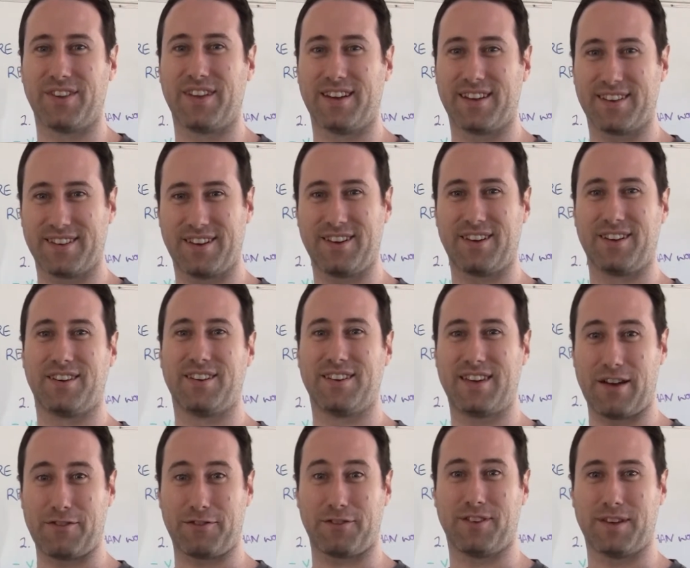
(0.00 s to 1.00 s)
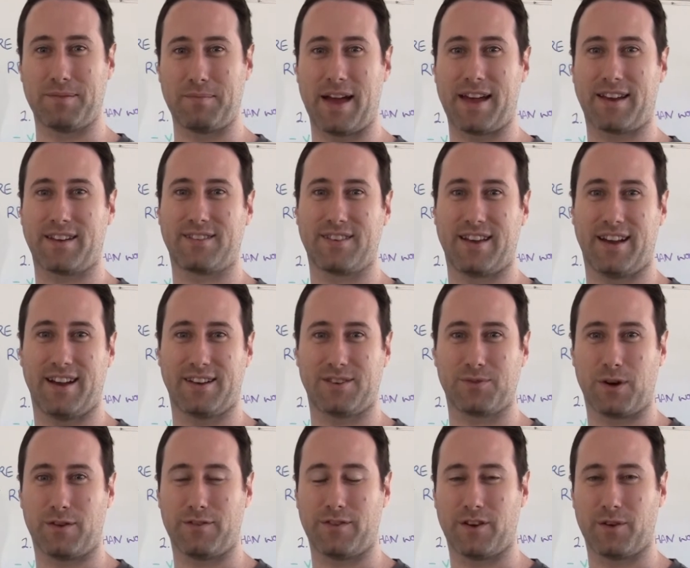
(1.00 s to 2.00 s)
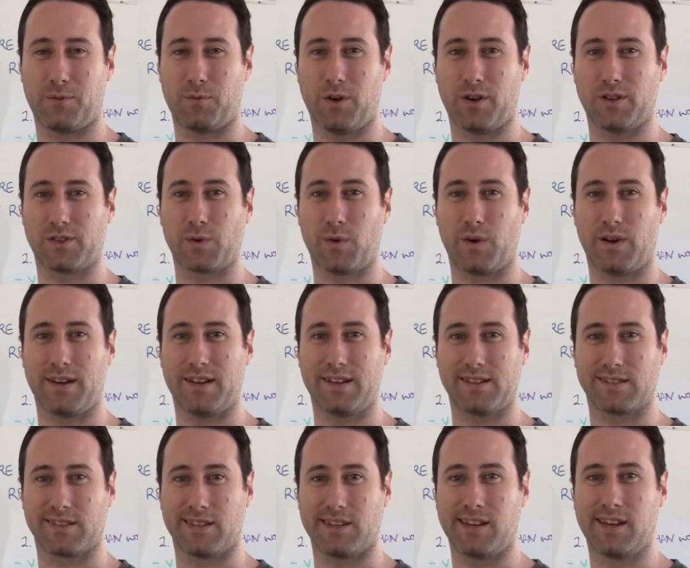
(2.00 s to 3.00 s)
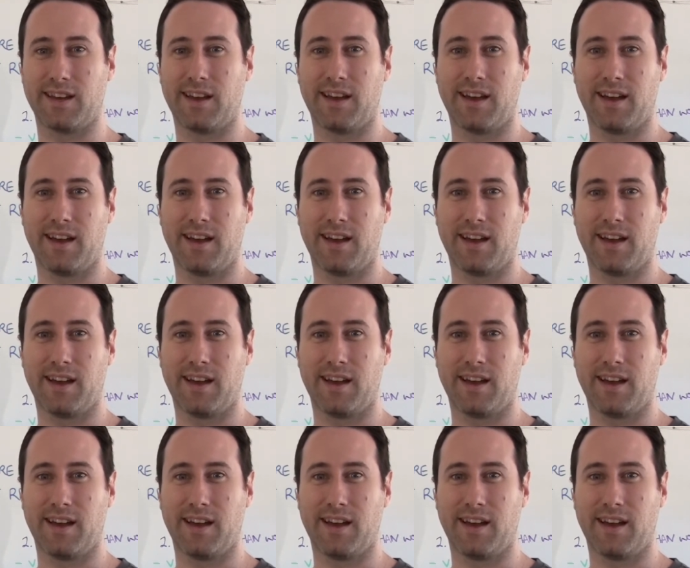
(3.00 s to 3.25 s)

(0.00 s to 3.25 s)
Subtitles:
That you can definitely make 1,200 words quite easily,